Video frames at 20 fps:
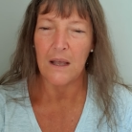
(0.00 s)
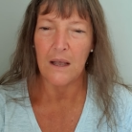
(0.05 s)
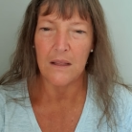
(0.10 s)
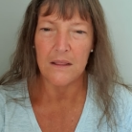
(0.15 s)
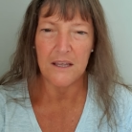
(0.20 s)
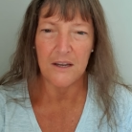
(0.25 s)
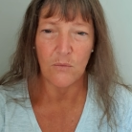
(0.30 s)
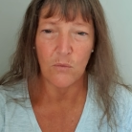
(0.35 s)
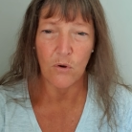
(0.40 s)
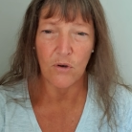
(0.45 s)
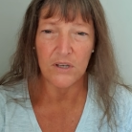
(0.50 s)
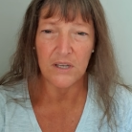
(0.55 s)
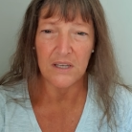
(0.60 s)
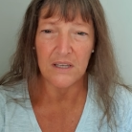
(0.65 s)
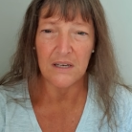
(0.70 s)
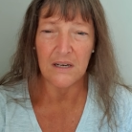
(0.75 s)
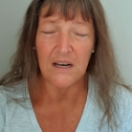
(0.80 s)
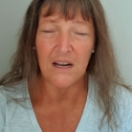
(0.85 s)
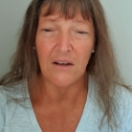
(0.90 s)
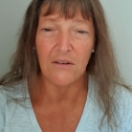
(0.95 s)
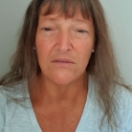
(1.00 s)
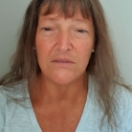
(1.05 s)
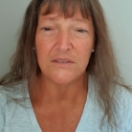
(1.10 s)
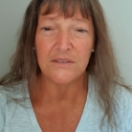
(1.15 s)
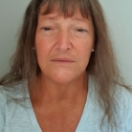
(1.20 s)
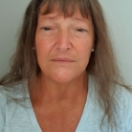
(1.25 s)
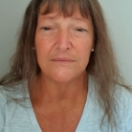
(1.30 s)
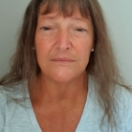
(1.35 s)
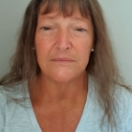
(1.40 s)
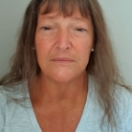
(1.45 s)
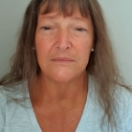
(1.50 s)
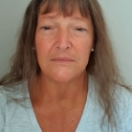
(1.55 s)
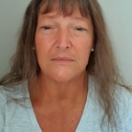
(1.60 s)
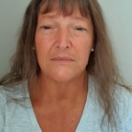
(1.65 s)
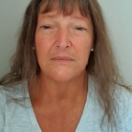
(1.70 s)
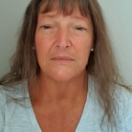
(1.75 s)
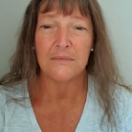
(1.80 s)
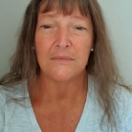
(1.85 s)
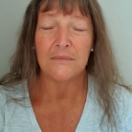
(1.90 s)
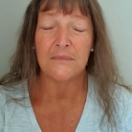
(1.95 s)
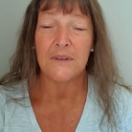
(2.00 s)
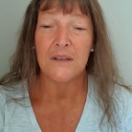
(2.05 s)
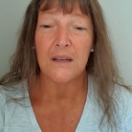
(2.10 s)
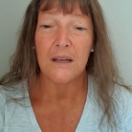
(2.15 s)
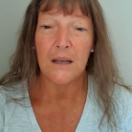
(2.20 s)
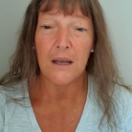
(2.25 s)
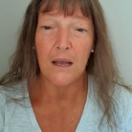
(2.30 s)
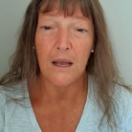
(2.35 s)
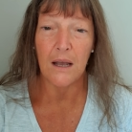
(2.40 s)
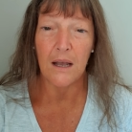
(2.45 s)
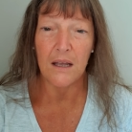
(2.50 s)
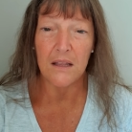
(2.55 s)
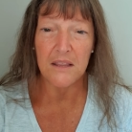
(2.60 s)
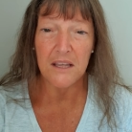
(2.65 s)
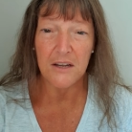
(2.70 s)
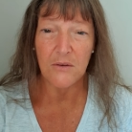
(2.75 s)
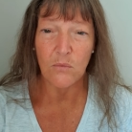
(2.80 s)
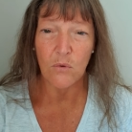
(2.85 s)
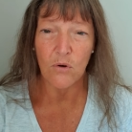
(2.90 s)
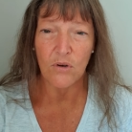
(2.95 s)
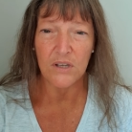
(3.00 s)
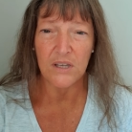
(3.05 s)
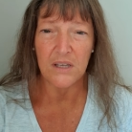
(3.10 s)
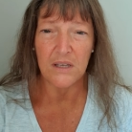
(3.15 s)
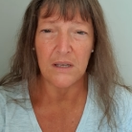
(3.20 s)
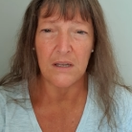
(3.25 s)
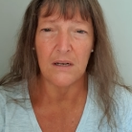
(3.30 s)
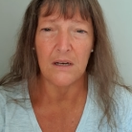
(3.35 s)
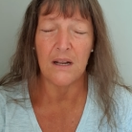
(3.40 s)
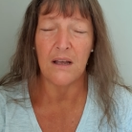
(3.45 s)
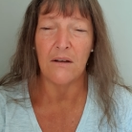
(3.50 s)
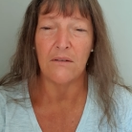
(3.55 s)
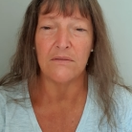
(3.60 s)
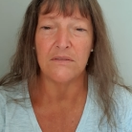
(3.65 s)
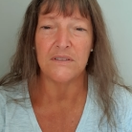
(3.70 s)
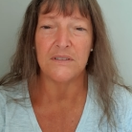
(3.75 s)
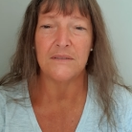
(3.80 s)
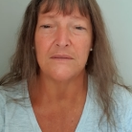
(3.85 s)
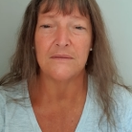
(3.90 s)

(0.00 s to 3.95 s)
Are they walking in love? Are they walking in love?